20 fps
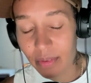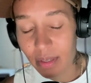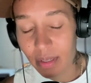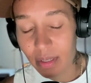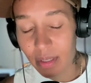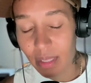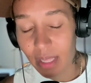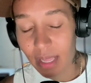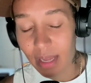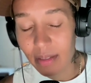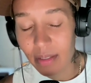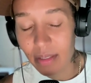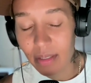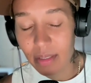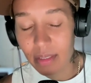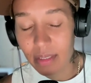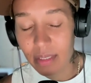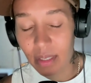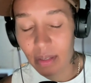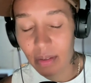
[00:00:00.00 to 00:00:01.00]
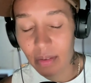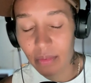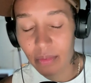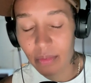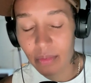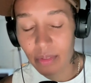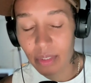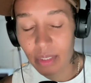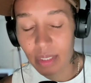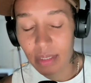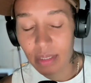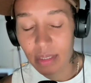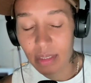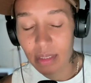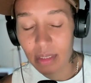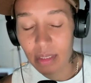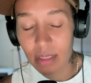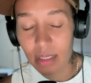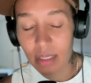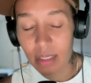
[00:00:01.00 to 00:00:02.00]
Allow yourself
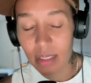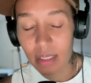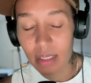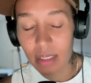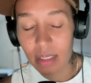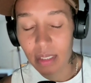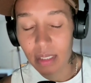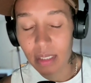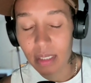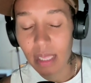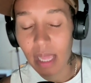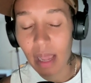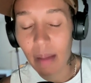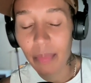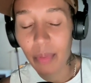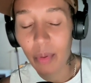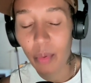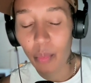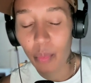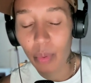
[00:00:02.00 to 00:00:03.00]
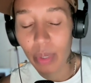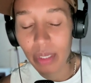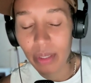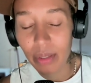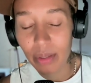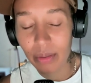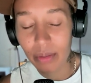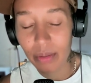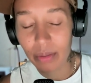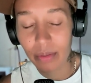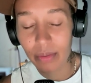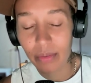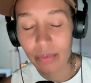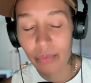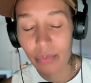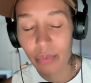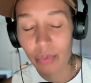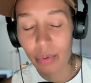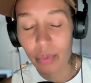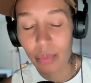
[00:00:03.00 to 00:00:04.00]
just to stop the wheel
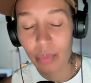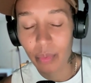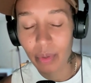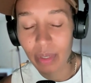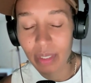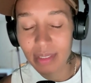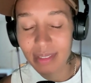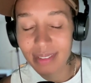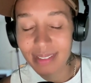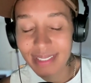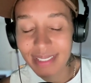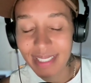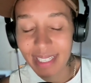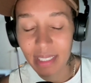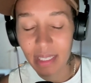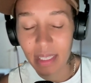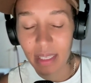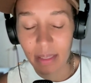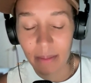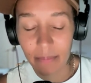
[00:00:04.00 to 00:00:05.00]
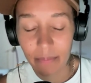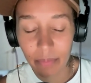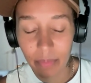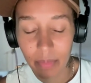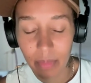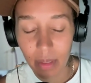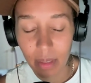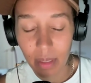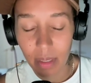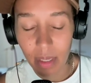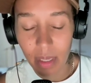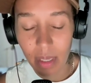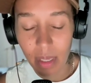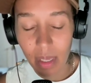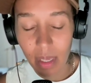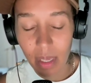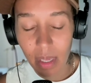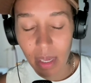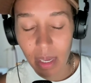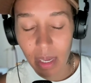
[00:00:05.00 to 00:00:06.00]
for 1 second
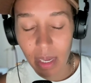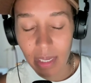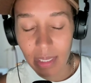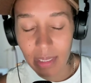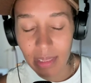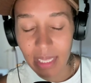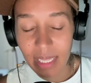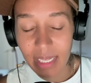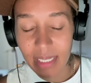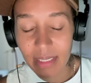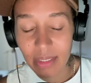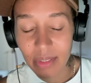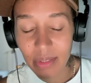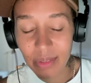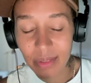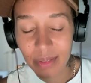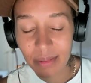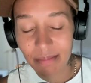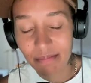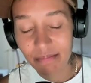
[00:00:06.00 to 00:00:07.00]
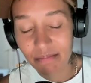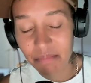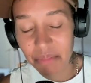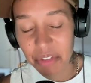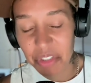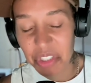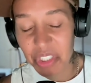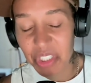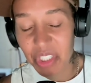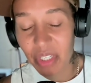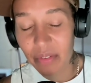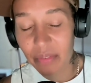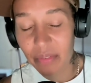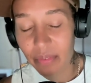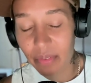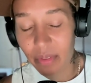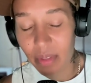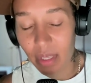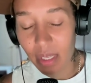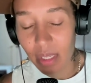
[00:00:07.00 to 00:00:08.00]
and let's
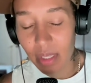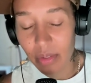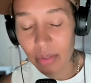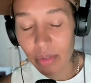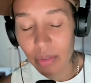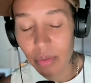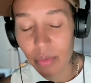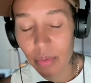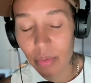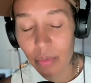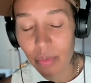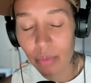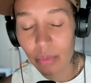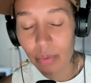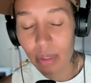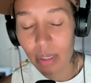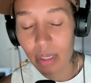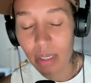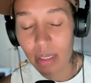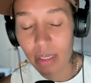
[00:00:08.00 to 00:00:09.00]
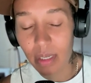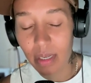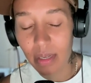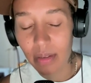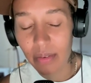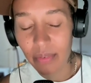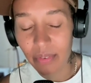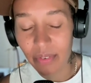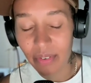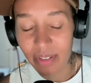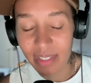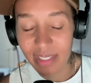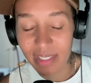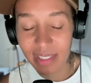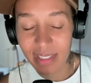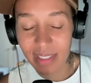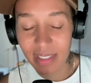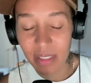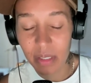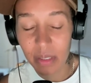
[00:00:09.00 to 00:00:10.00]
shift into a
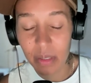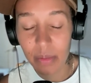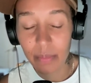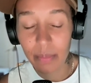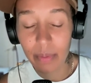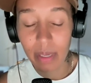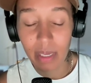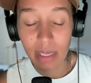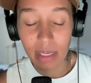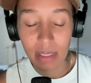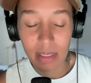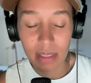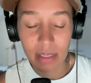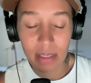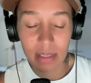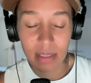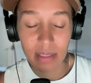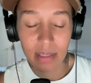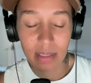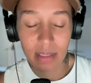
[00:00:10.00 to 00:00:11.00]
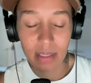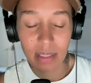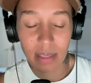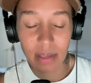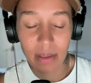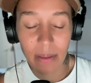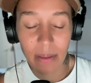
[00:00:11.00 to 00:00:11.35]
different space